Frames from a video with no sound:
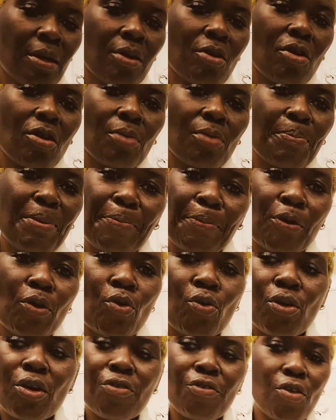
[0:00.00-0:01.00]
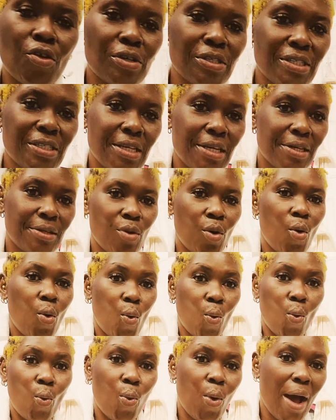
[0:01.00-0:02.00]
Or people go around saying,
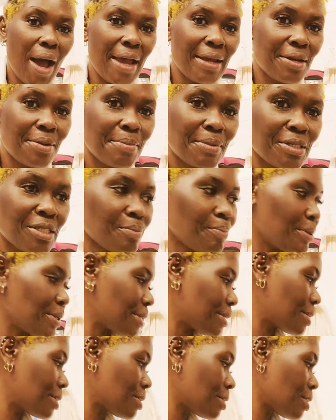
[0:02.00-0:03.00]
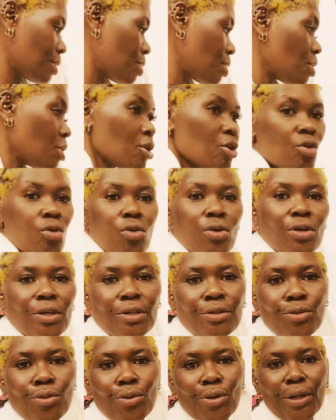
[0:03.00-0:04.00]
why you must put
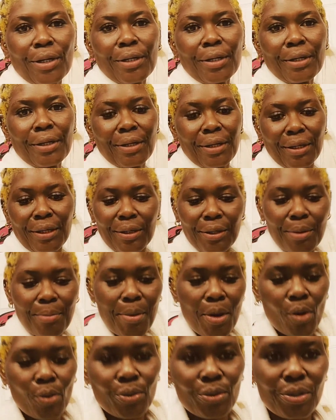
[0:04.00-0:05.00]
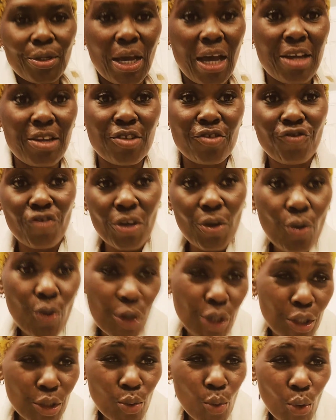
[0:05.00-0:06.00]
coconut oil in the mouth, and you drink
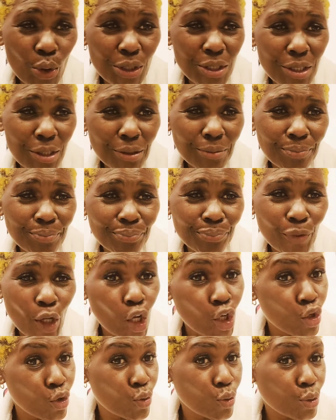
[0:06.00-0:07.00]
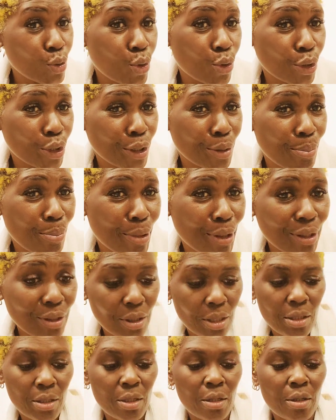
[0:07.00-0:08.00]
coconut water and you use coconut milk.